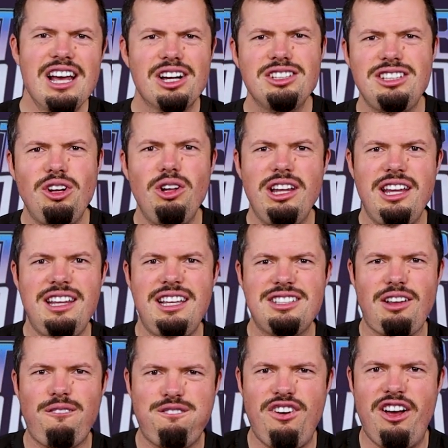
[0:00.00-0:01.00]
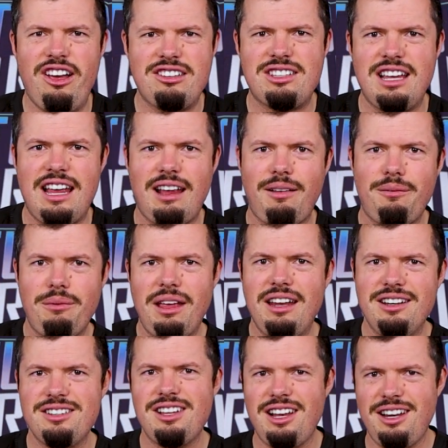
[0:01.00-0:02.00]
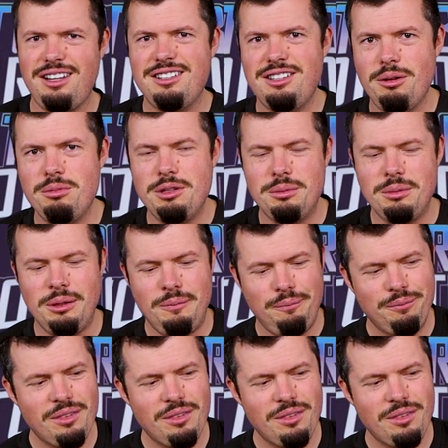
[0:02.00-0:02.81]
because all of these are faster and it's unacceptable.